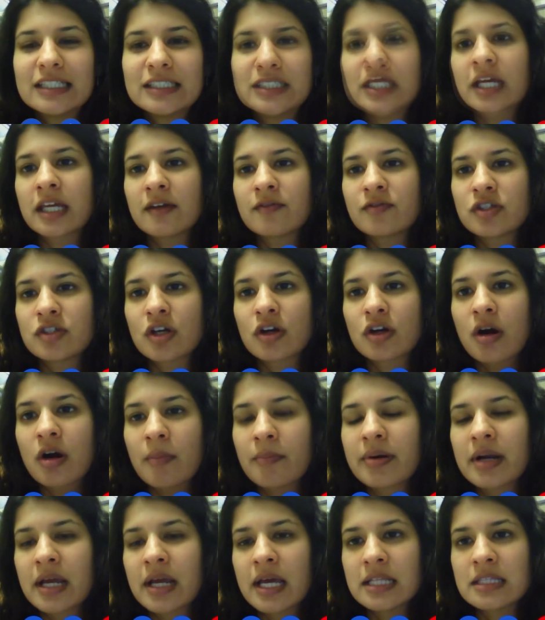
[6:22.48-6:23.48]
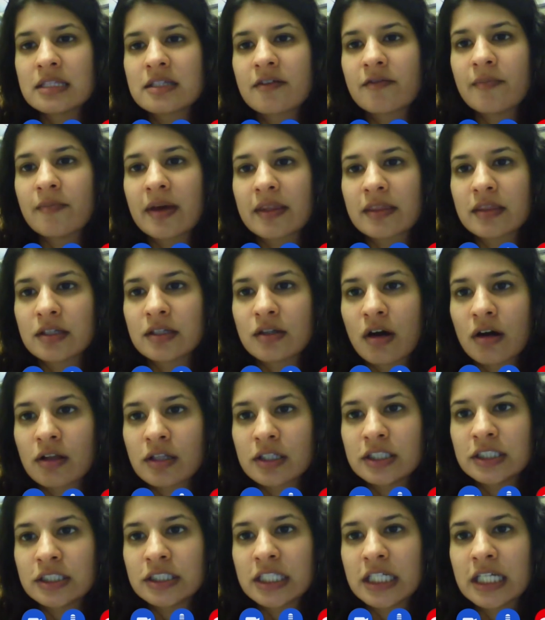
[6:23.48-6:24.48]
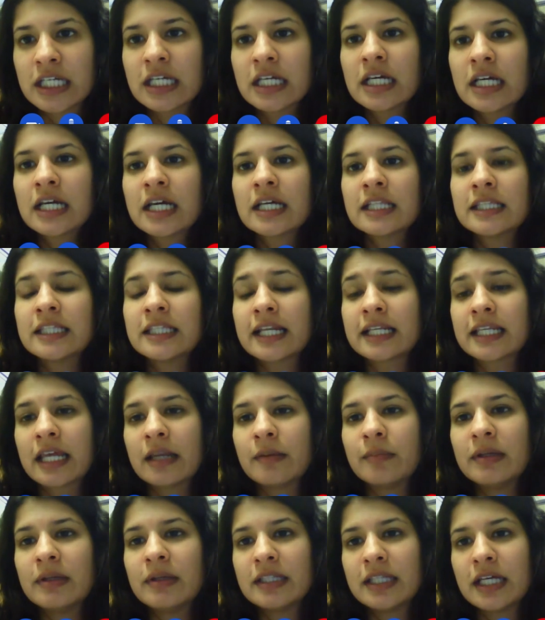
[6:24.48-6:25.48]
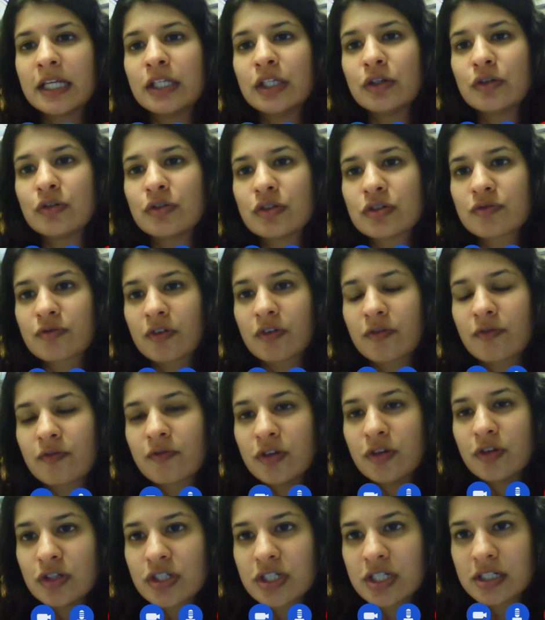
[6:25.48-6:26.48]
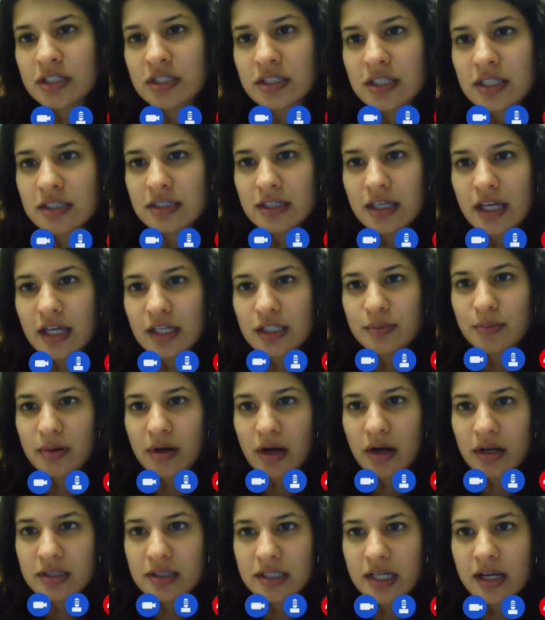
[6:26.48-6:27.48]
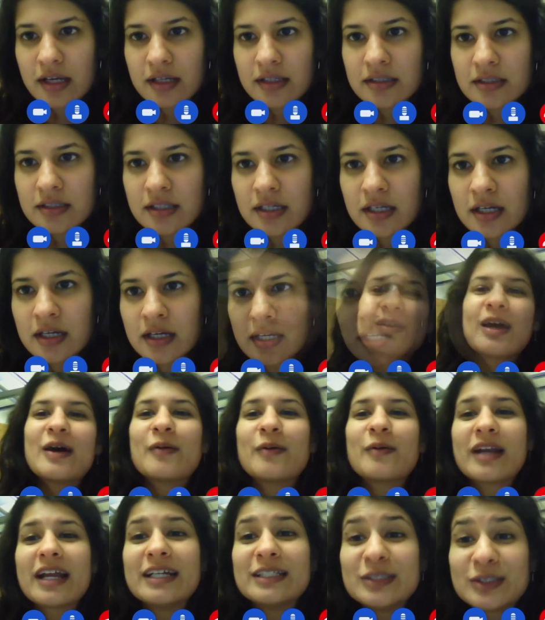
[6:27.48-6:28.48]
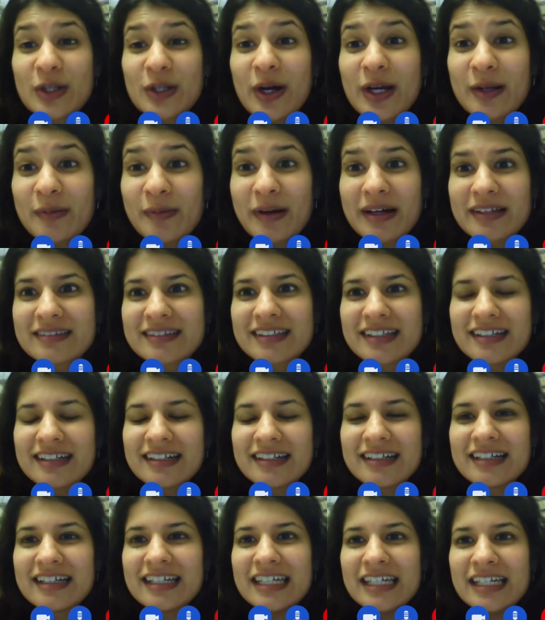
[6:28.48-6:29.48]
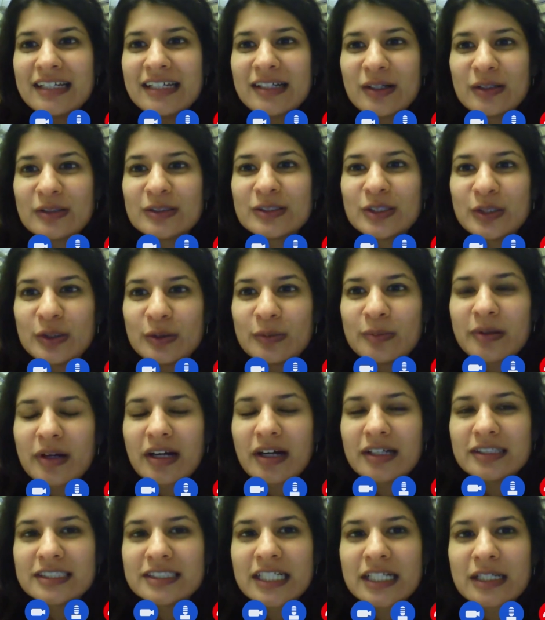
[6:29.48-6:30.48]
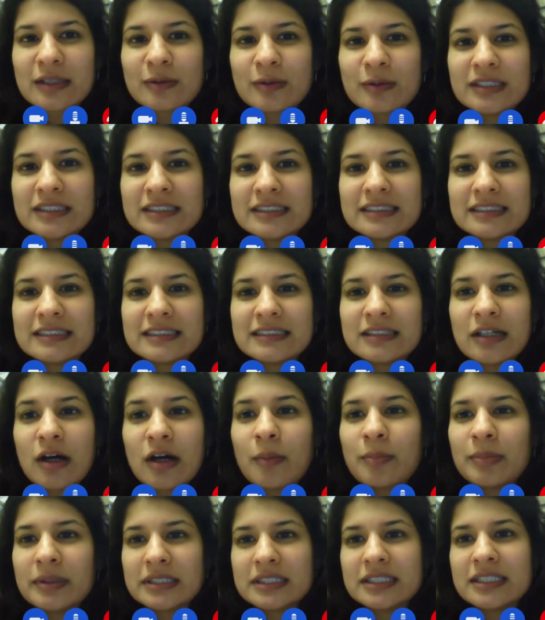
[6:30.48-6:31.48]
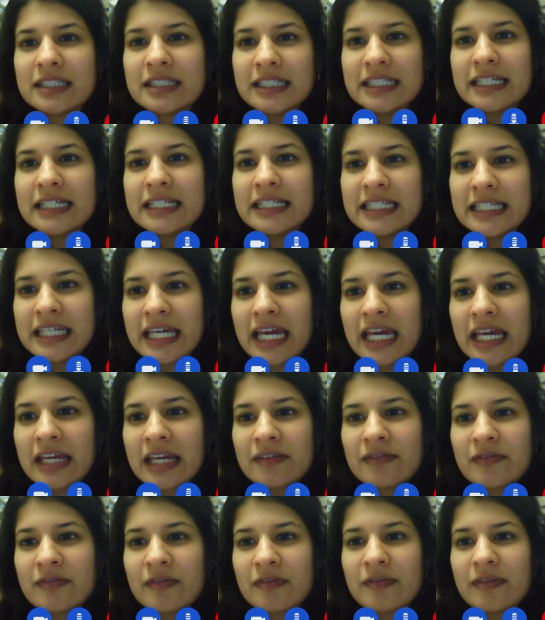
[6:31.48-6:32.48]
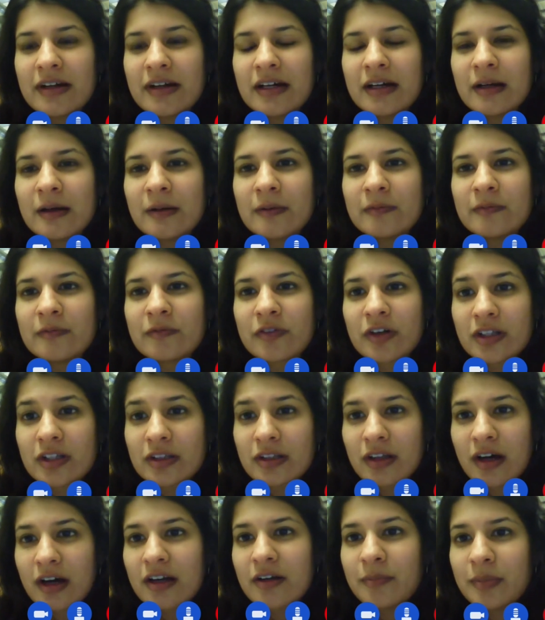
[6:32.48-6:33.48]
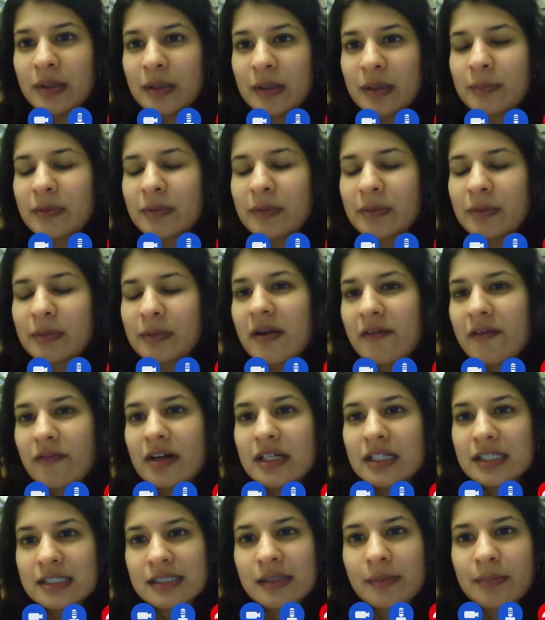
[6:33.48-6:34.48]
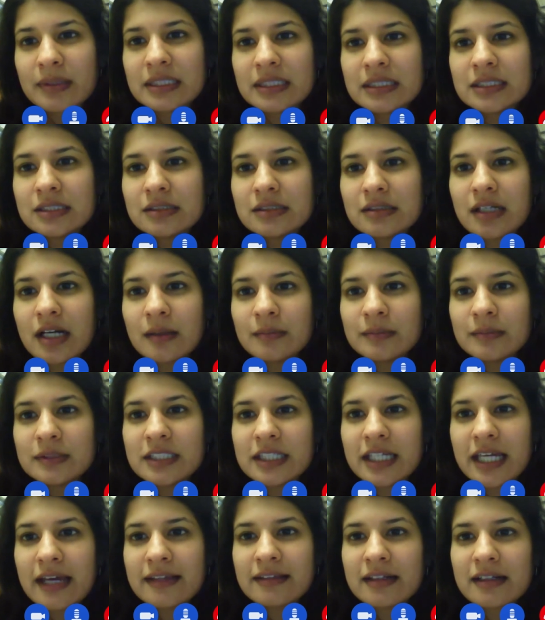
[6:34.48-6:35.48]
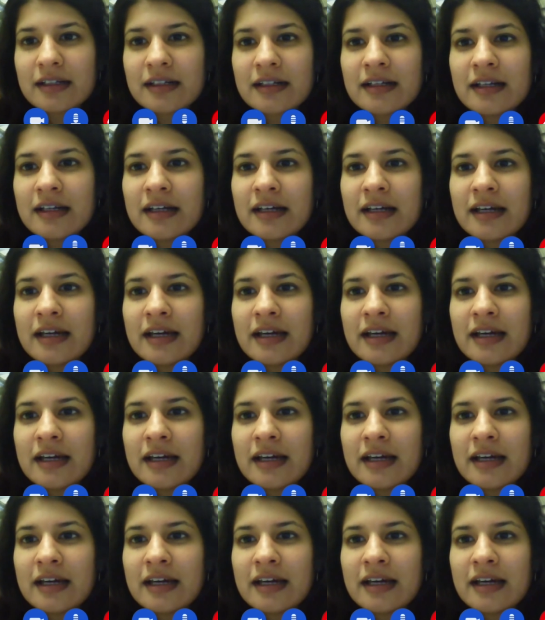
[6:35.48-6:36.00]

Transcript: that gives you a comprehensive methodology that can be then used for future CCS projects. What I enjoyed about the ECO2 project was the opportunity it gave um, for a lot of people from different disciplines to come together.